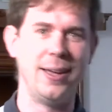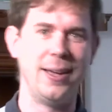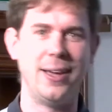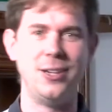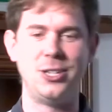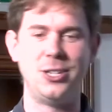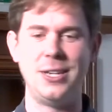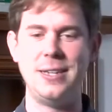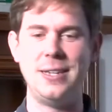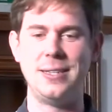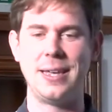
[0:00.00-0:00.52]

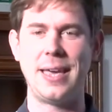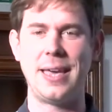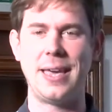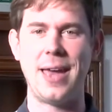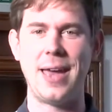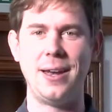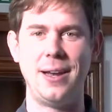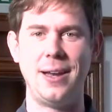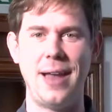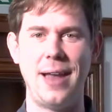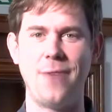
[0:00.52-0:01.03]
And she's
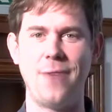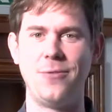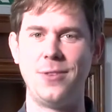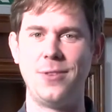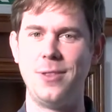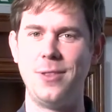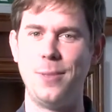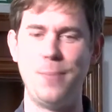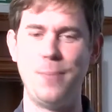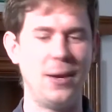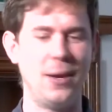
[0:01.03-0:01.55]
again left
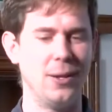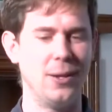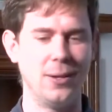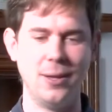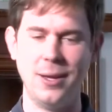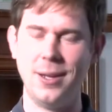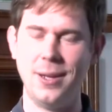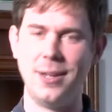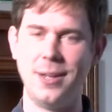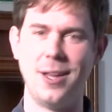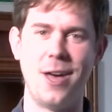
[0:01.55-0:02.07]
in the middle
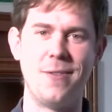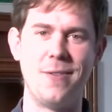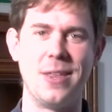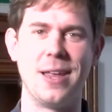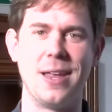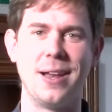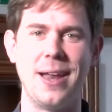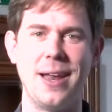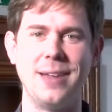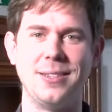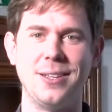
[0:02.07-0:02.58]
of the
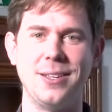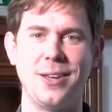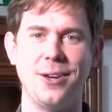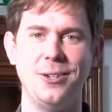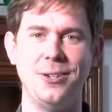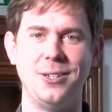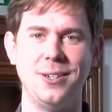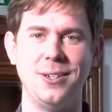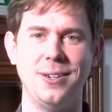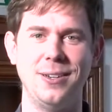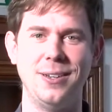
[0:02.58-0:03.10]
Atlantic
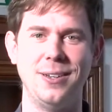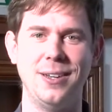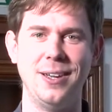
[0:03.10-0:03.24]
Ocean.